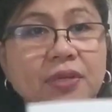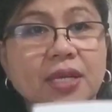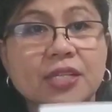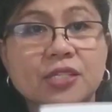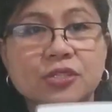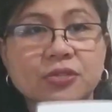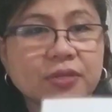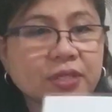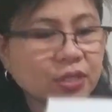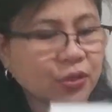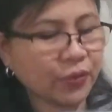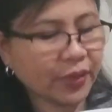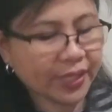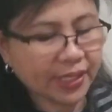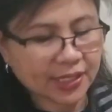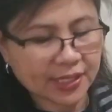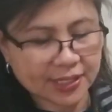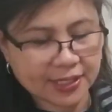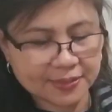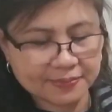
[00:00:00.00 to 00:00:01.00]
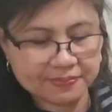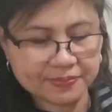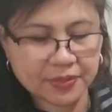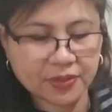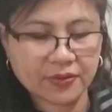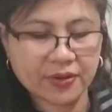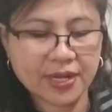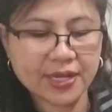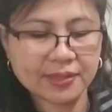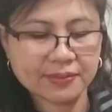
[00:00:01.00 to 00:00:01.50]
Let's do it quickly.
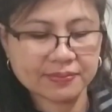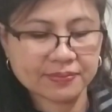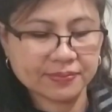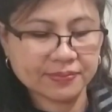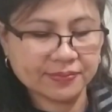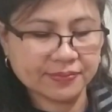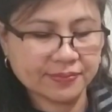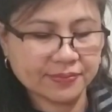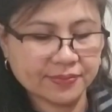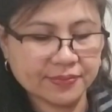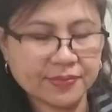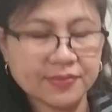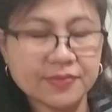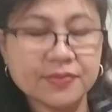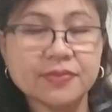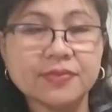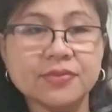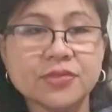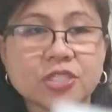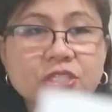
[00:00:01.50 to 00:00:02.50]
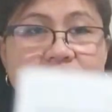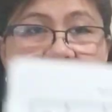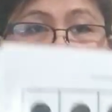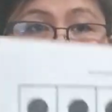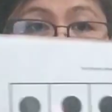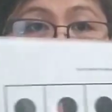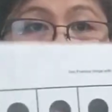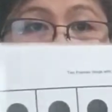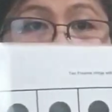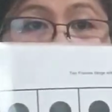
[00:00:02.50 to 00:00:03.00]
All right.
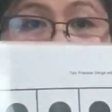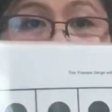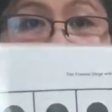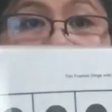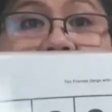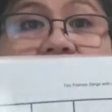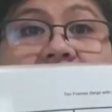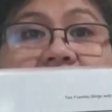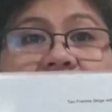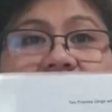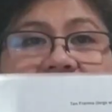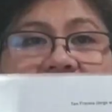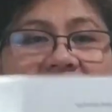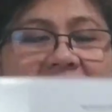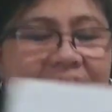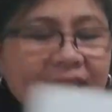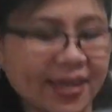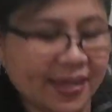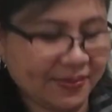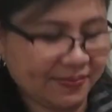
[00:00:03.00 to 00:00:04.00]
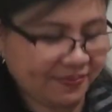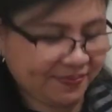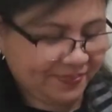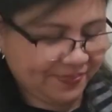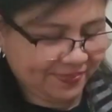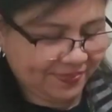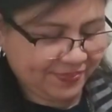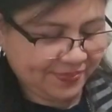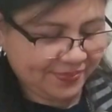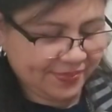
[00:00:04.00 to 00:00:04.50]
Cha-ching. 9.
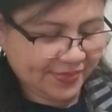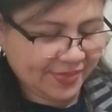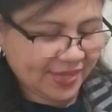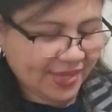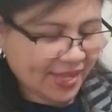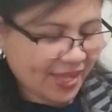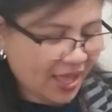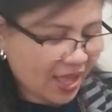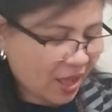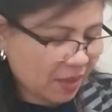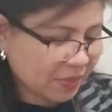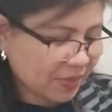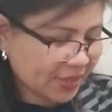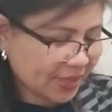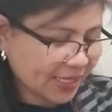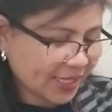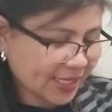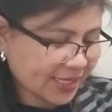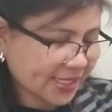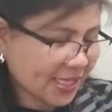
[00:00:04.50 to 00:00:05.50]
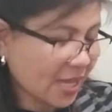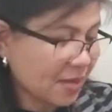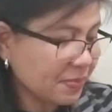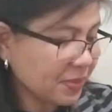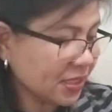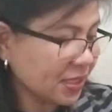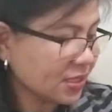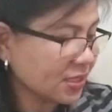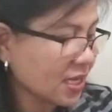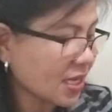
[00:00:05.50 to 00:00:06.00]
How about this? How
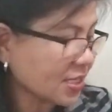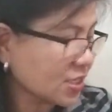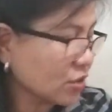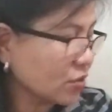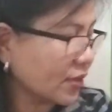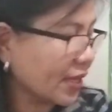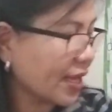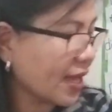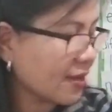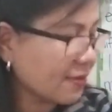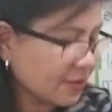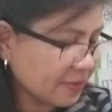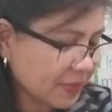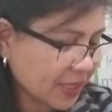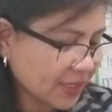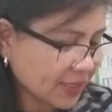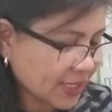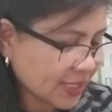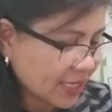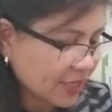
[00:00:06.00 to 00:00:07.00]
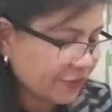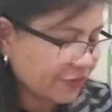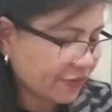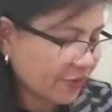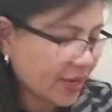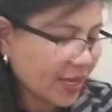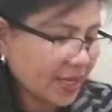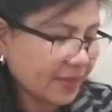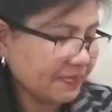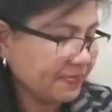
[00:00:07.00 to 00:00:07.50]
many dots do I have in my 10
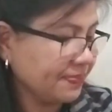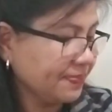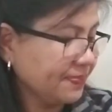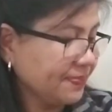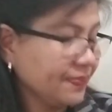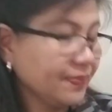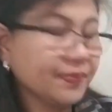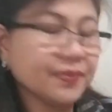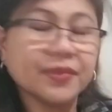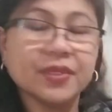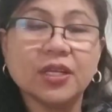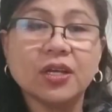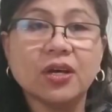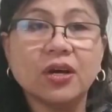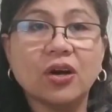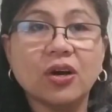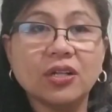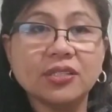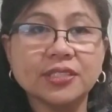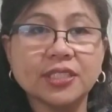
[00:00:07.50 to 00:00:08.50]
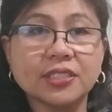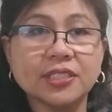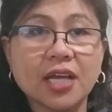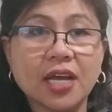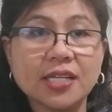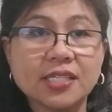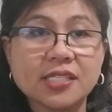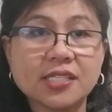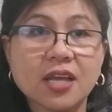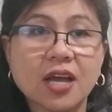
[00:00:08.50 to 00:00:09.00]
frame? All the
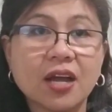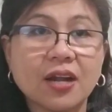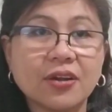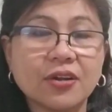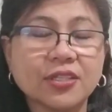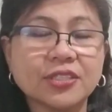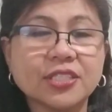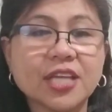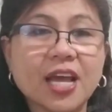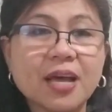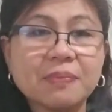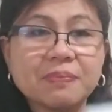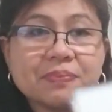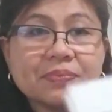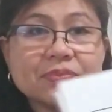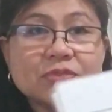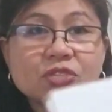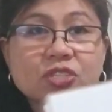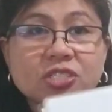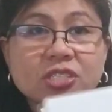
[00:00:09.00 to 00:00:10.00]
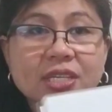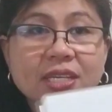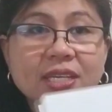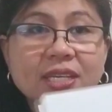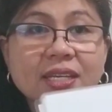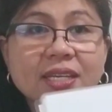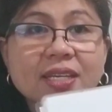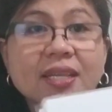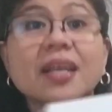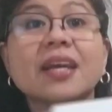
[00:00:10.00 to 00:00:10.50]
dots are on top.
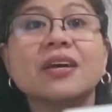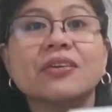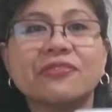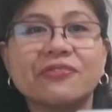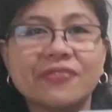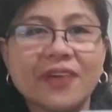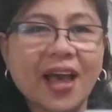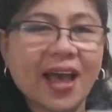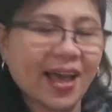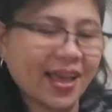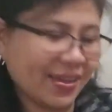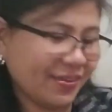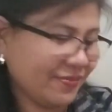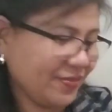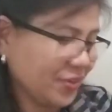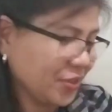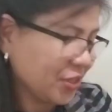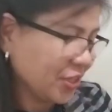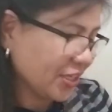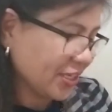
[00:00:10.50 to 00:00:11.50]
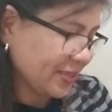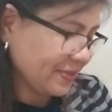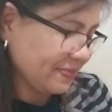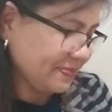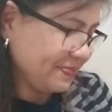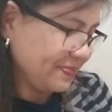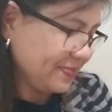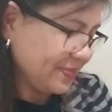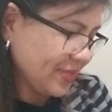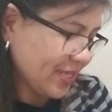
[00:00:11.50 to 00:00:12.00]
Cha-ching. 5. Good.
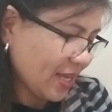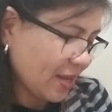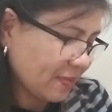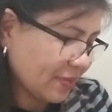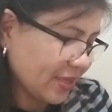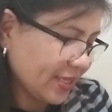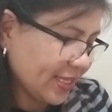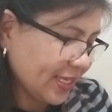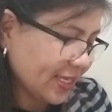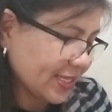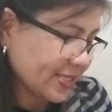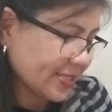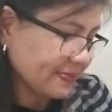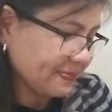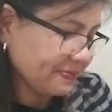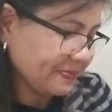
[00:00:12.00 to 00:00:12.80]
How about this?